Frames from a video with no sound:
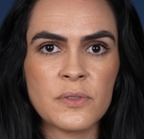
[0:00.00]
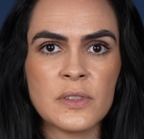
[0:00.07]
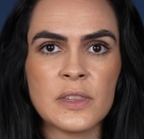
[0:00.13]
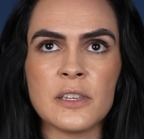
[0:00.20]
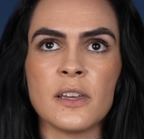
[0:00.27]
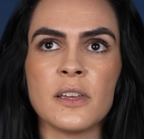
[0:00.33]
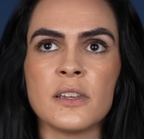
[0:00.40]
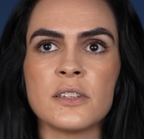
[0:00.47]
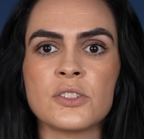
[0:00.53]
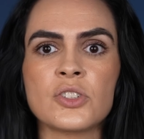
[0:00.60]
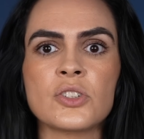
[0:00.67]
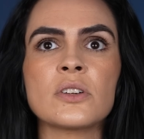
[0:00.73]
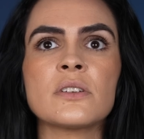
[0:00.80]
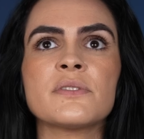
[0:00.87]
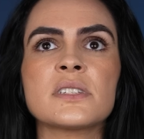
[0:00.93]
the
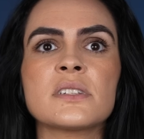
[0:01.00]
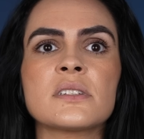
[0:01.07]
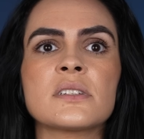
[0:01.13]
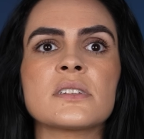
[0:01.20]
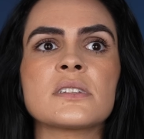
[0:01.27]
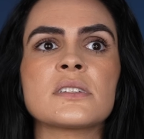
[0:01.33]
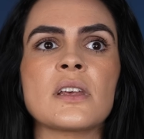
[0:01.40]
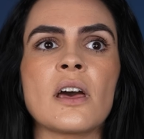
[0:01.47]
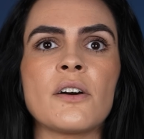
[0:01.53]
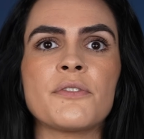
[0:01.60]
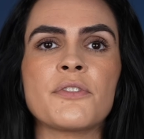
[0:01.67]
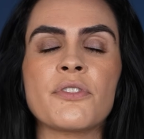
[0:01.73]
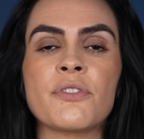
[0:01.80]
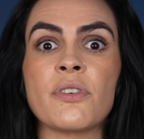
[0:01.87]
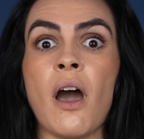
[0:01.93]
service to self
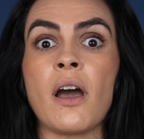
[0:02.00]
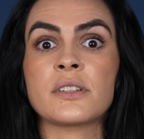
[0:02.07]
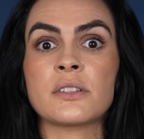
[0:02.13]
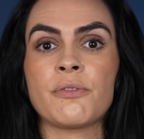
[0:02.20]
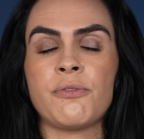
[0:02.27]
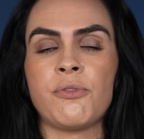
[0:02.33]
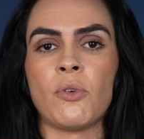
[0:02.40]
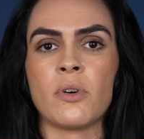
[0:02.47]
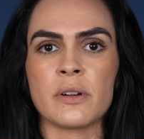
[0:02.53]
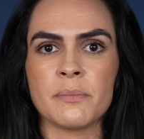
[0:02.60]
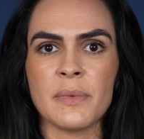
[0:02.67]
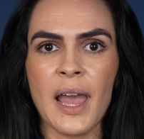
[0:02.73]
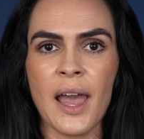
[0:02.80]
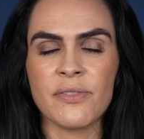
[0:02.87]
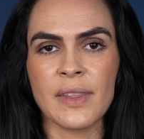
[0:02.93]
thought
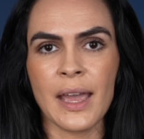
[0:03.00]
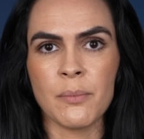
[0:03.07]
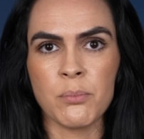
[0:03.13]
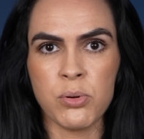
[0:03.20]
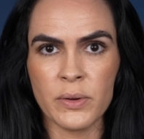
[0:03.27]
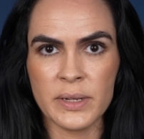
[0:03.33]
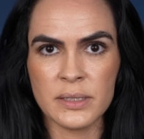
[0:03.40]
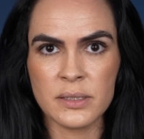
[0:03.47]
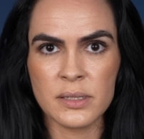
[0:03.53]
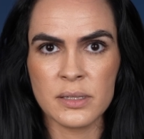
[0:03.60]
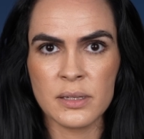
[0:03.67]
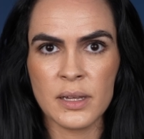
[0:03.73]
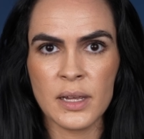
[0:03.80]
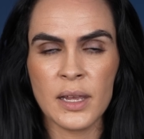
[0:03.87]
form at that point